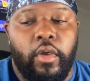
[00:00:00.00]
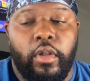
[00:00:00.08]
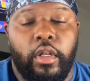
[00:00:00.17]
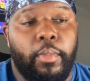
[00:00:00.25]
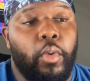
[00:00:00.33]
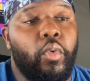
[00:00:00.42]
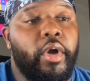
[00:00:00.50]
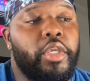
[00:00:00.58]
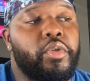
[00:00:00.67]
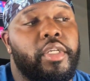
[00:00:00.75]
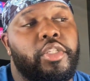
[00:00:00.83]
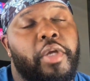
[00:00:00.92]
Number one,
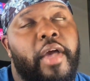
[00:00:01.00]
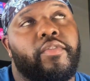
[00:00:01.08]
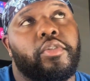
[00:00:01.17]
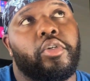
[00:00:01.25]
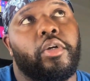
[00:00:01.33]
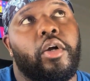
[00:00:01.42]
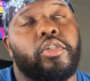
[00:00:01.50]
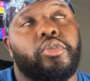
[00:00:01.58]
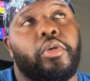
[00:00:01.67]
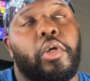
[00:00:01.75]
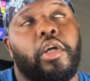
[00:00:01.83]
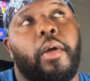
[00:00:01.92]
you said you have a
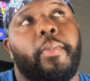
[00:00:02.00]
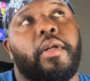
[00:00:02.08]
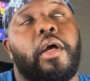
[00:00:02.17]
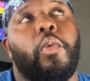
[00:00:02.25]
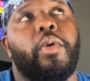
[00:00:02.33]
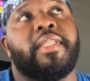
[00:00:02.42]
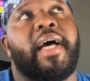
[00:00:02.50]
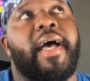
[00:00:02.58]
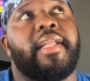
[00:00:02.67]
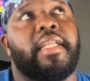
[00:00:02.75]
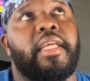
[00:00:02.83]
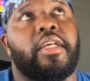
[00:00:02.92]
struggle coming up with the
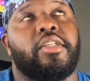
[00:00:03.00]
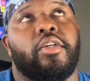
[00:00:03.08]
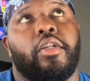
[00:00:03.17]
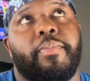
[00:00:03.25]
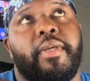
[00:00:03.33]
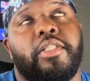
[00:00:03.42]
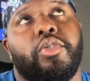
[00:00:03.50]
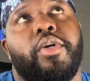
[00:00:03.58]
idea. So the biggest